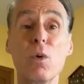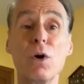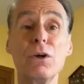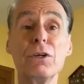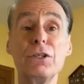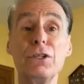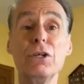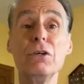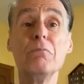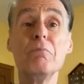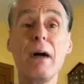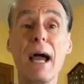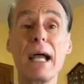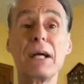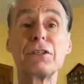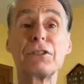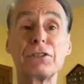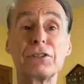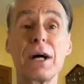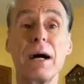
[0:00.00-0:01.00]
Will you
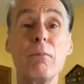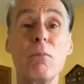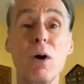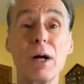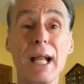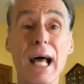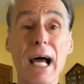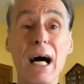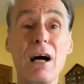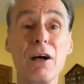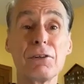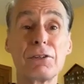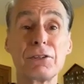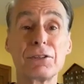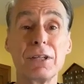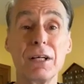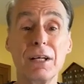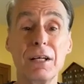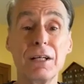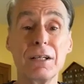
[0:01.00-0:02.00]
make someone
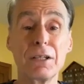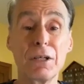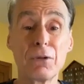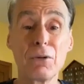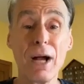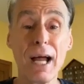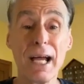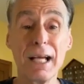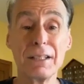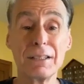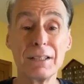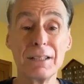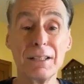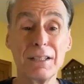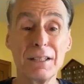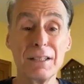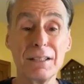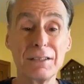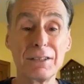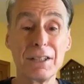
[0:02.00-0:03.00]
else
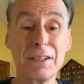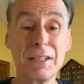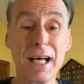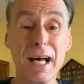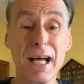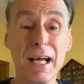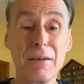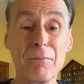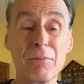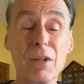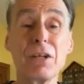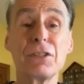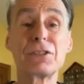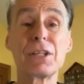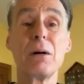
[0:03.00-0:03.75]
great today?